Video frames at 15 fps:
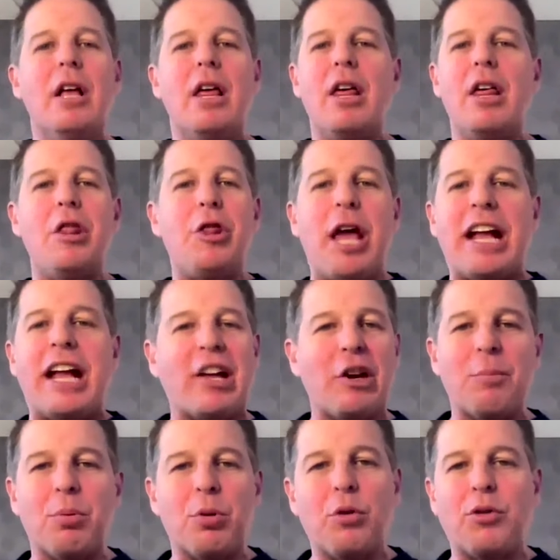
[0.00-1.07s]
they could
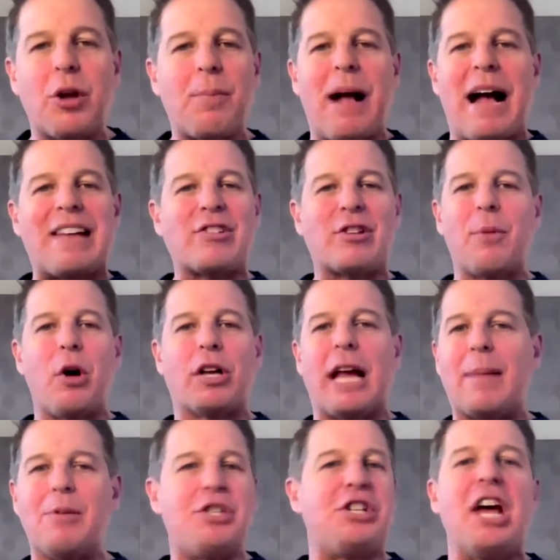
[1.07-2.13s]
improve their basketball
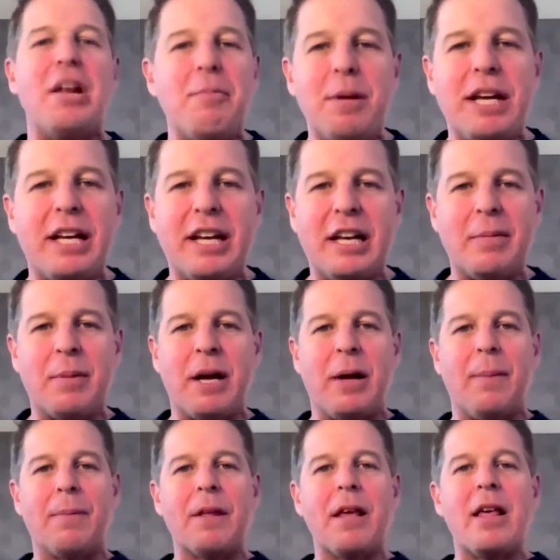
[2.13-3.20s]
game. Send me an
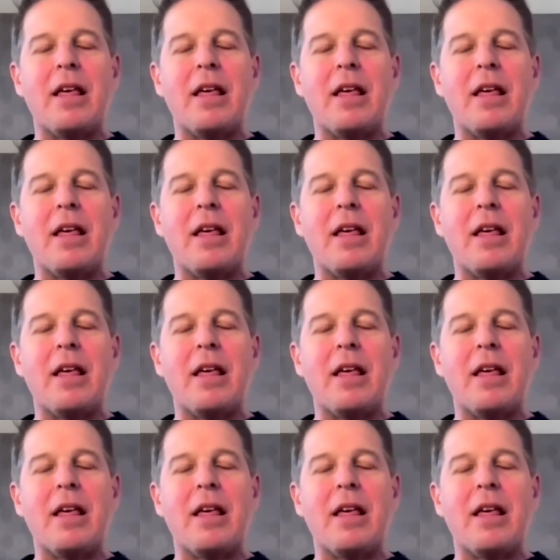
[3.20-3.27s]
email.